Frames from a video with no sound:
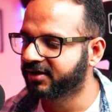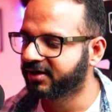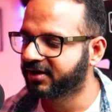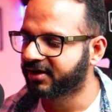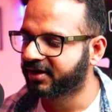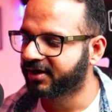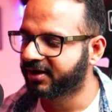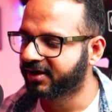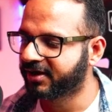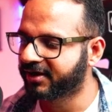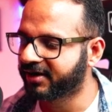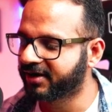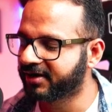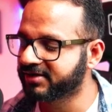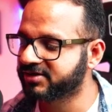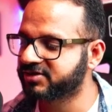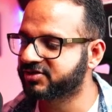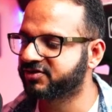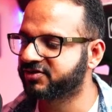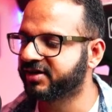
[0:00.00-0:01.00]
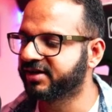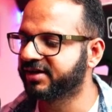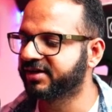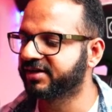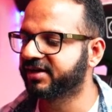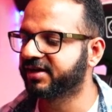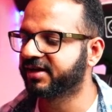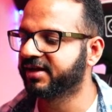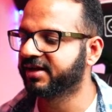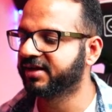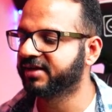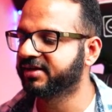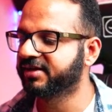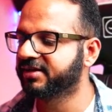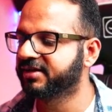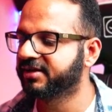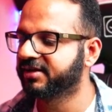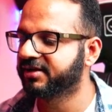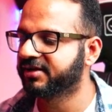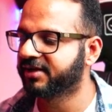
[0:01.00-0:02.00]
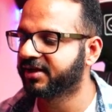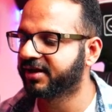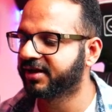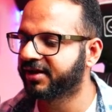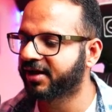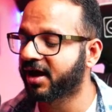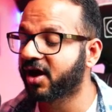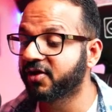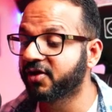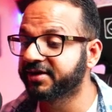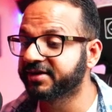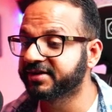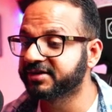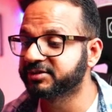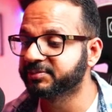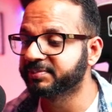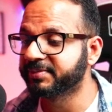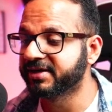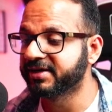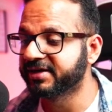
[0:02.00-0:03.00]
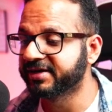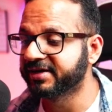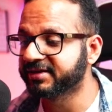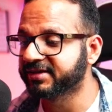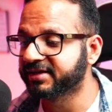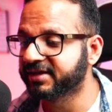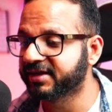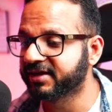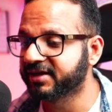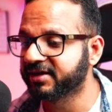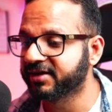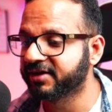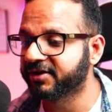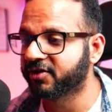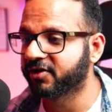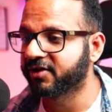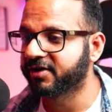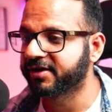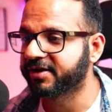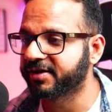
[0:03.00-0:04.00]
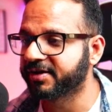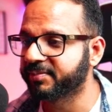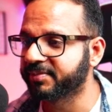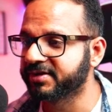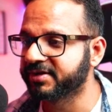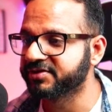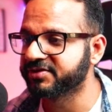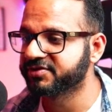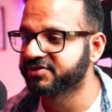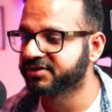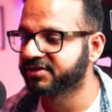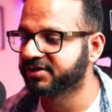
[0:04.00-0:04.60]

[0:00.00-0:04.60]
And let's try it again. And now it is building the Docker image.